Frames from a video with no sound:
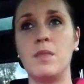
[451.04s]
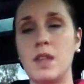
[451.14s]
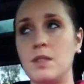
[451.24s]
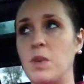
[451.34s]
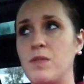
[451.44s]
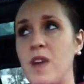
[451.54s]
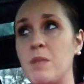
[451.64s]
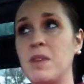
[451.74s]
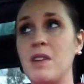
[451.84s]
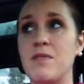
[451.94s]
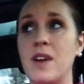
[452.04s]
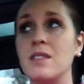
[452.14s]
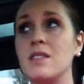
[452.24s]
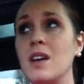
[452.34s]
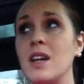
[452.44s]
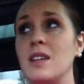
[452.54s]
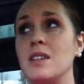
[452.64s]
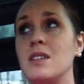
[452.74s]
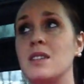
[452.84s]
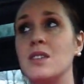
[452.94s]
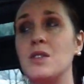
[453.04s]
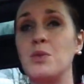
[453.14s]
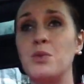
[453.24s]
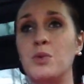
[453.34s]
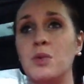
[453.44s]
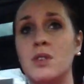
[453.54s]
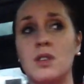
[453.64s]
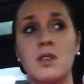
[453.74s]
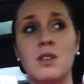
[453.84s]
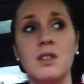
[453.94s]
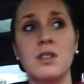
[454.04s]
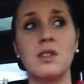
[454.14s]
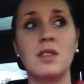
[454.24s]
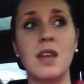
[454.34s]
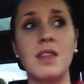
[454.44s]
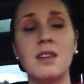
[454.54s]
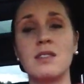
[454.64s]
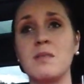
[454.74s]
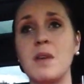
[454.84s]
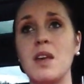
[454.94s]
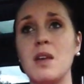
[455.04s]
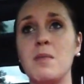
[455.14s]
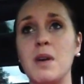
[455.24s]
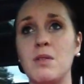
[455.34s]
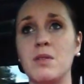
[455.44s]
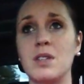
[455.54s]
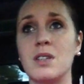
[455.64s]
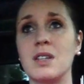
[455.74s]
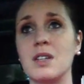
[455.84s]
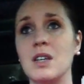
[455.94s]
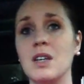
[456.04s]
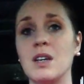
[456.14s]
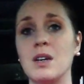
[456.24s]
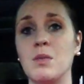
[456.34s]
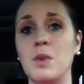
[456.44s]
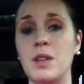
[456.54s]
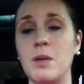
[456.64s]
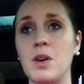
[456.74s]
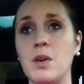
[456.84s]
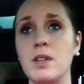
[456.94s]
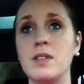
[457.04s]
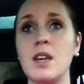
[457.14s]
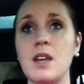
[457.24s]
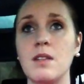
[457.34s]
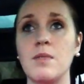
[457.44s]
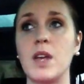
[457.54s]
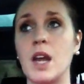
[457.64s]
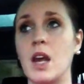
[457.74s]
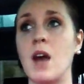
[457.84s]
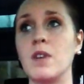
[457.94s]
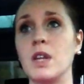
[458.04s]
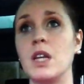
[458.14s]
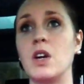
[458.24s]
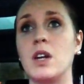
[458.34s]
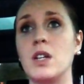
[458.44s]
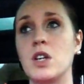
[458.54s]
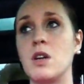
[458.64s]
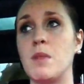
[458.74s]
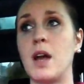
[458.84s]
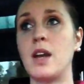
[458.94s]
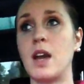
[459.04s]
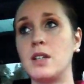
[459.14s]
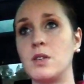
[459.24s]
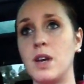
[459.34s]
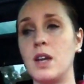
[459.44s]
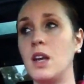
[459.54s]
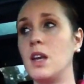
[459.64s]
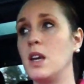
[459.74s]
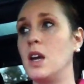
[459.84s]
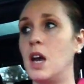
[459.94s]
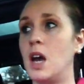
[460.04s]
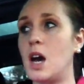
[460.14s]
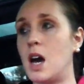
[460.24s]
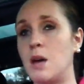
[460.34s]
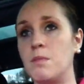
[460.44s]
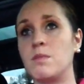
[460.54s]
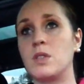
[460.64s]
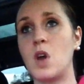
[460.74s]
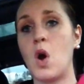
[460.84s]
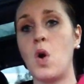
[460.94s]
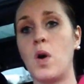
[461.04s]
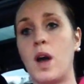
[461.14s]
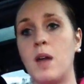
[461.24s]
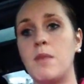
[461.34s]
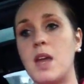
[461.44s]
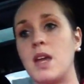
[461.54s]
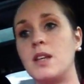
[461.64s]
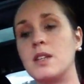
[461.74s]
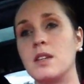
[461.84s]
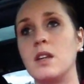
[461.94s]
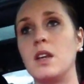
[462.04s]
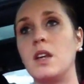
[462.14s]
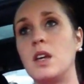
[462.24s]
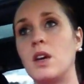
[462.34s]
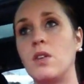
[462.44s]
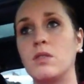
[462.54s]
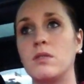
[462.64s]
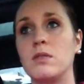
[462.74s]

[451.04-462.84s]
then when family and friends started to say things to me about what they were noticing, then I, I really couldn't turn a blind eye to it. Um, so I made, you know,